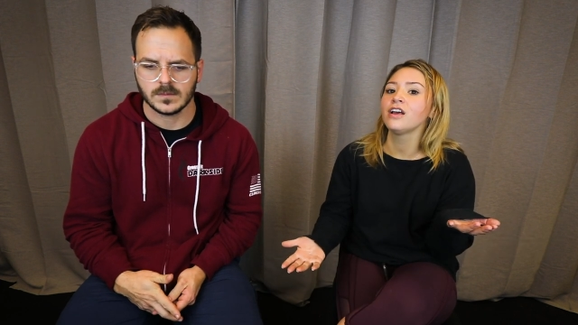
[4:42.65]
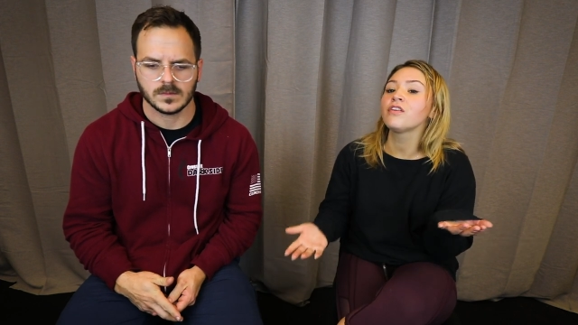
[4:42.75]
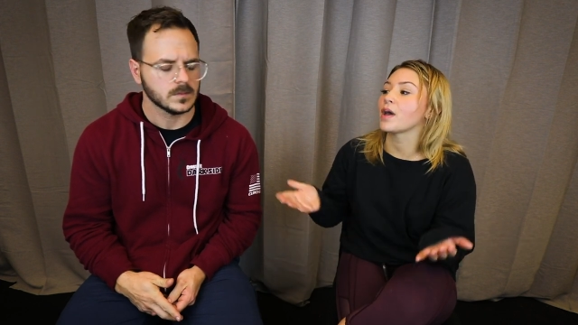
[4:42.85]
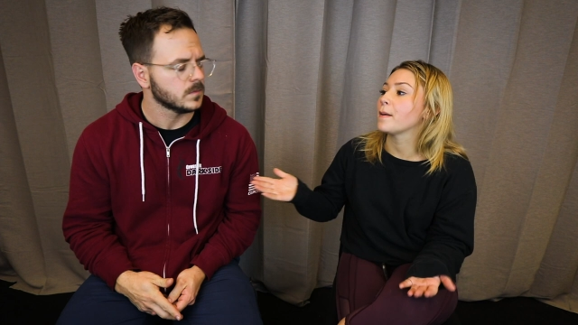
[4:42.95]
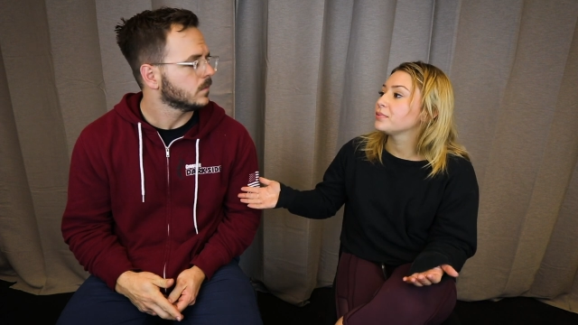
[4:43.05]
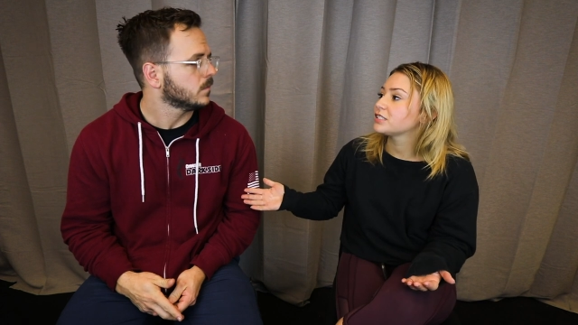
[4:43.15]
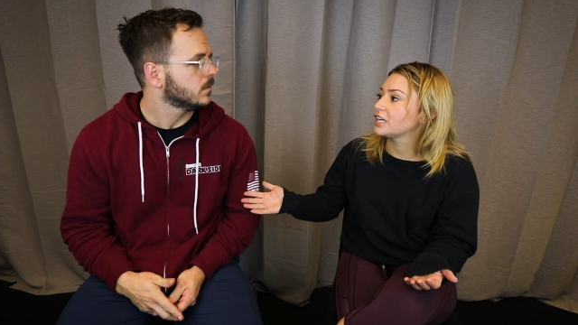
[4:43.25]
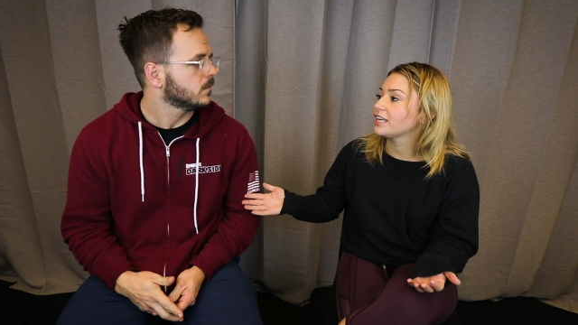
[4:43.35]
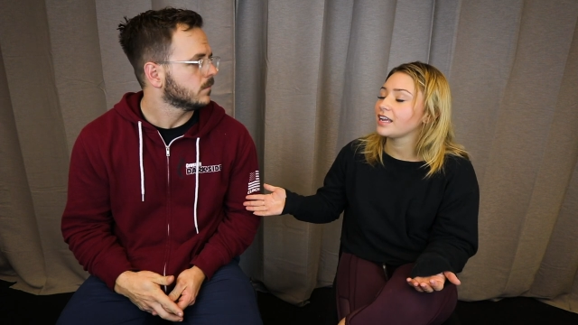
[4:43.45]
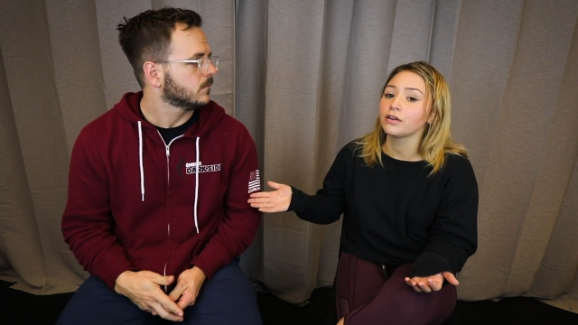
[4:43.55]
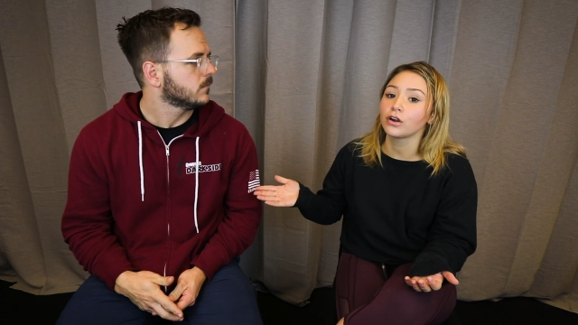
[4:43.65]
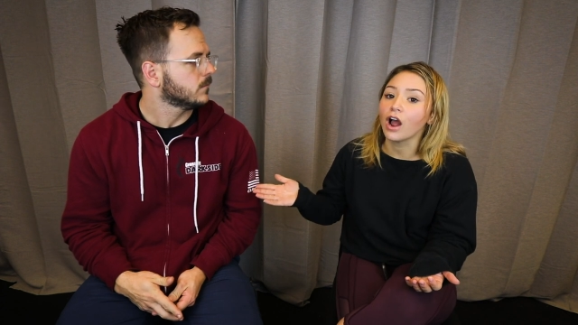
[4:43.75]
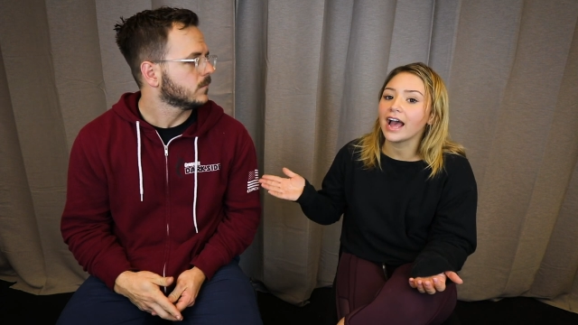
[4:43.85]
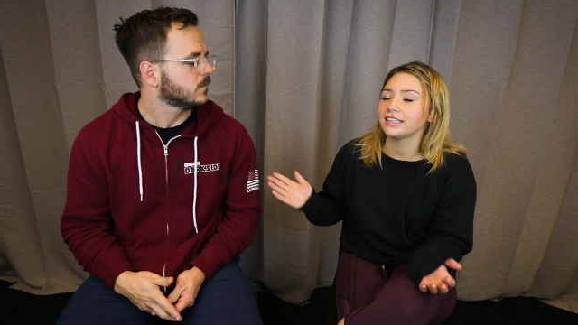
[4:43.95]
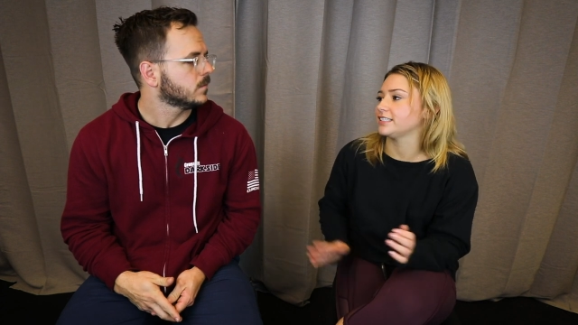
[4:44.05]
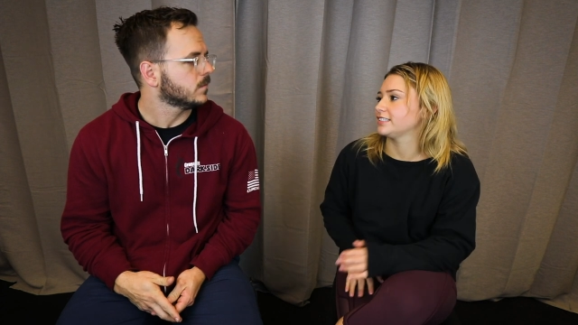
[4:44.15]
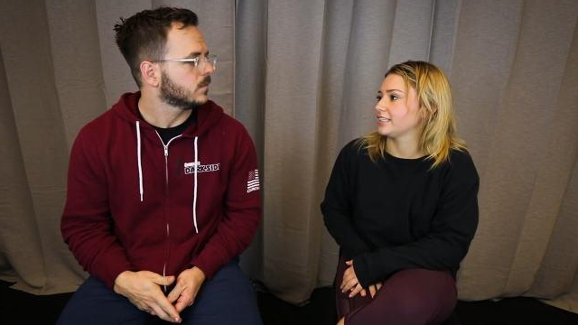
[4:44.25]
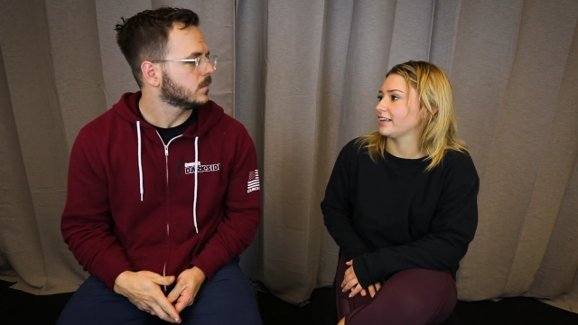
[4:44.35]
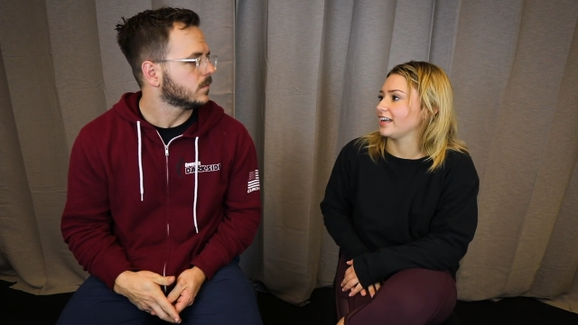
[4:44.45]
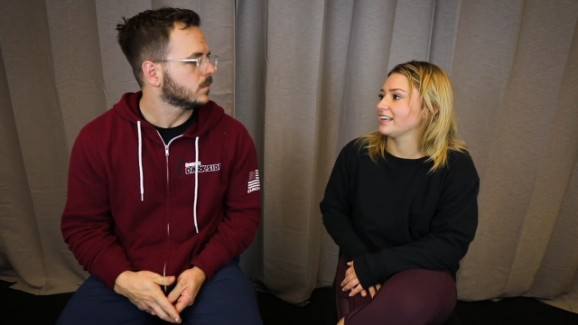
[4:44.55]
Speaker 1: that Sunday we were at
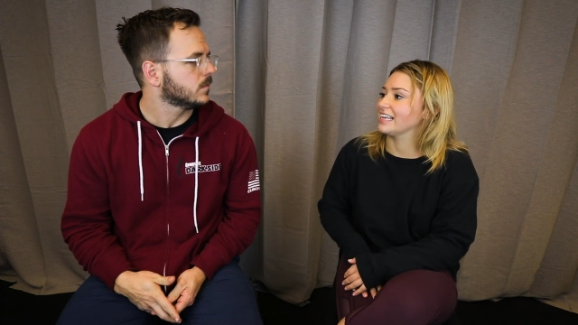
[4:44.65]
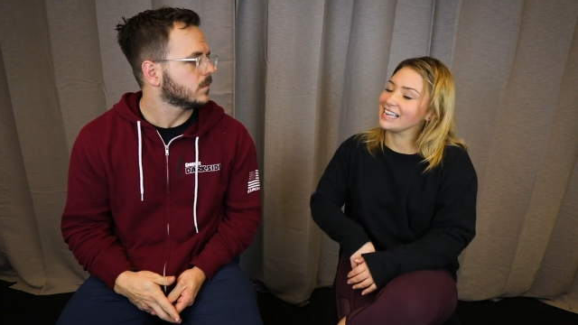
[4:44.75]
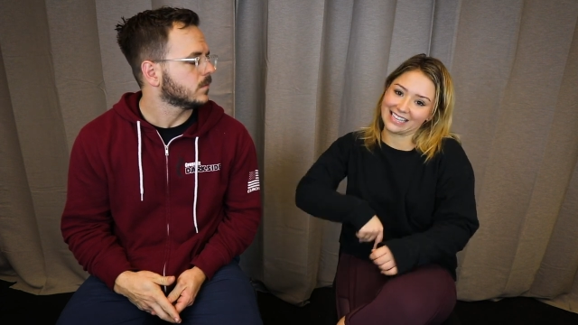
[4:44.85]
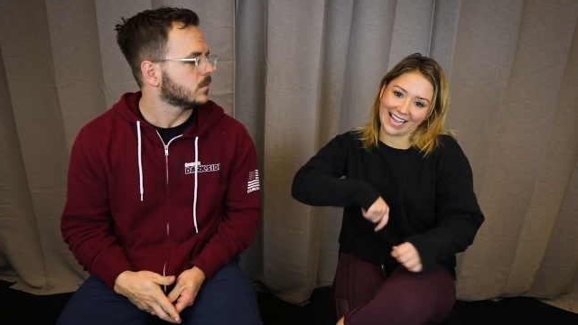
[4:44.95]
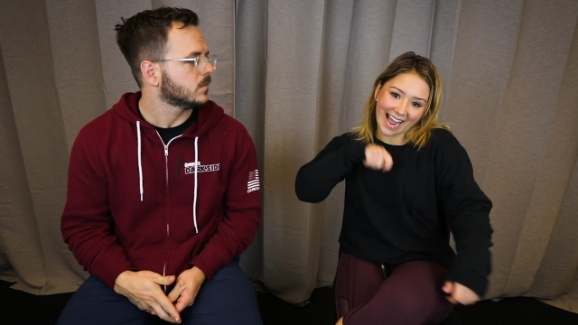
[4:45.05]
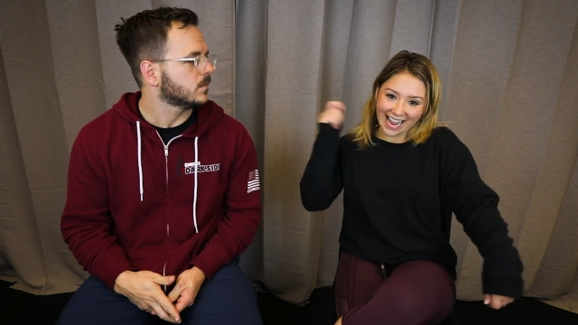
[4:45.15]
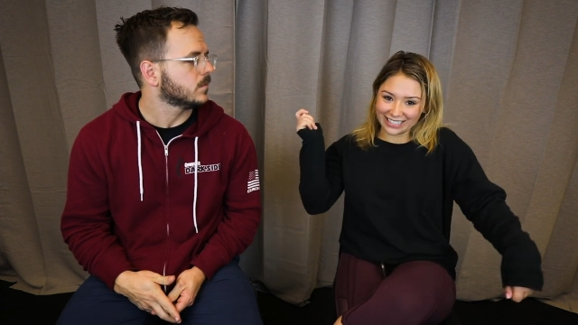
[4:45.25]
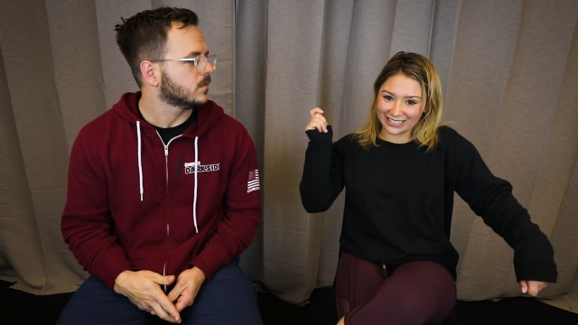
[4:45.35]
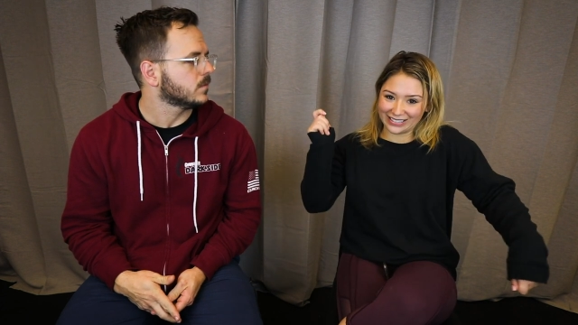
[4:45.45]
Disneyland eating like ice